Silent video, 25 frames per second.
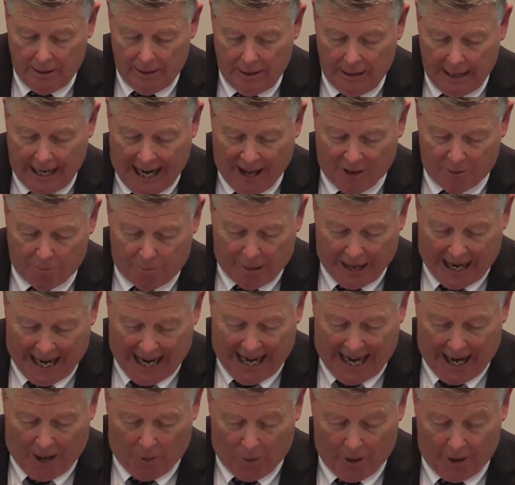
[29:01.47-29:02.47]
hath
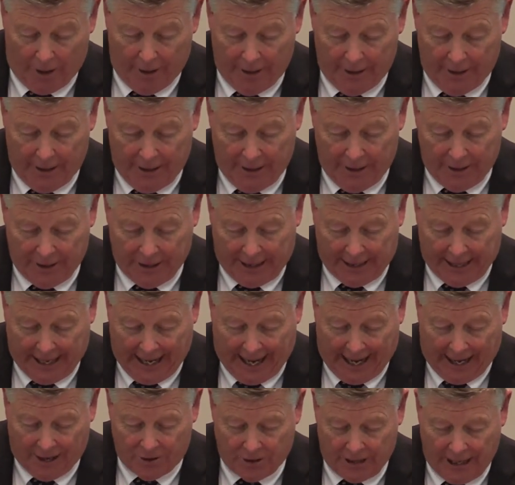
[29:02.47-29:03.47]
power to
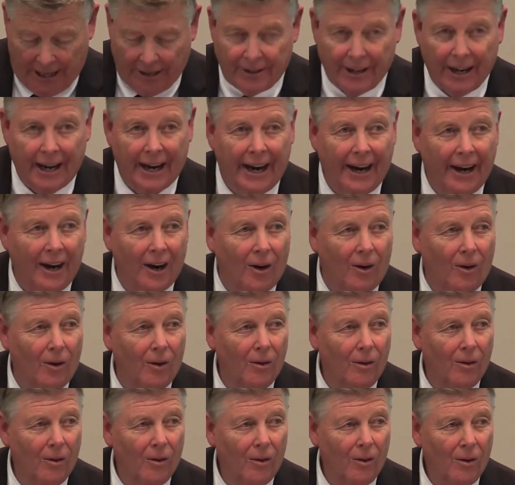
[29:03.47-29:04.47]
cast into hell.
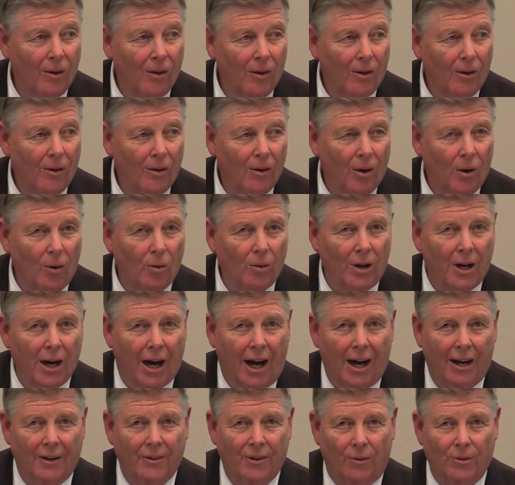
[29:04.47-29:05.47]
Oh
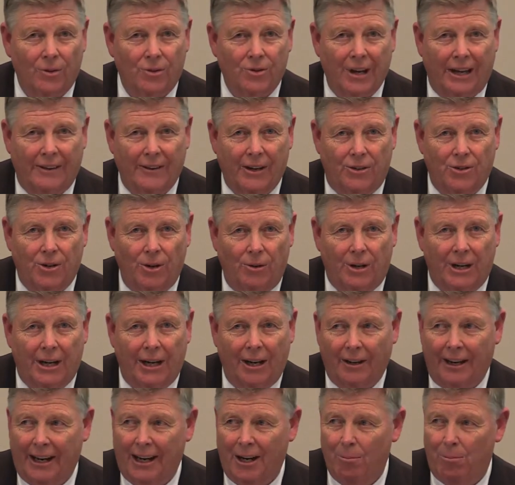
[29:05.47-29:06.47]
God, don't say that you
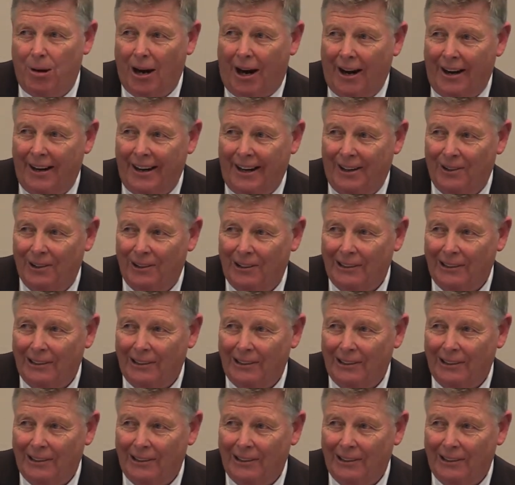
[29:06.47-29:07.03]
kill anybody